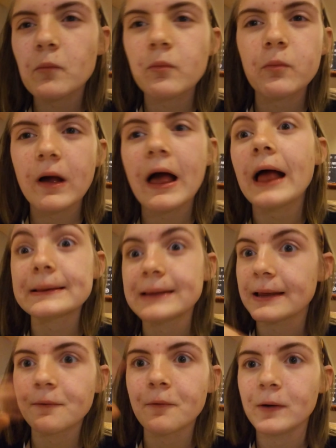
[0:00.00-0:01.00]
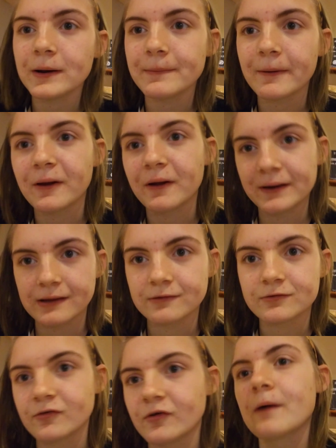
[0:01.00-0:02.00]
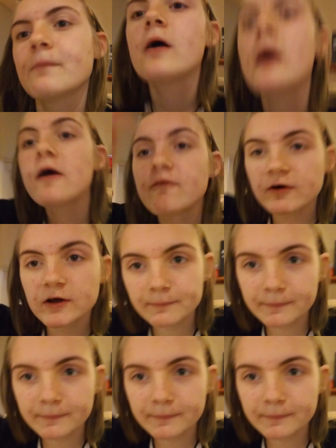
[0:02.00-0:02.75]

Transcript: I'll tell you all about it on Instagram. Follow me on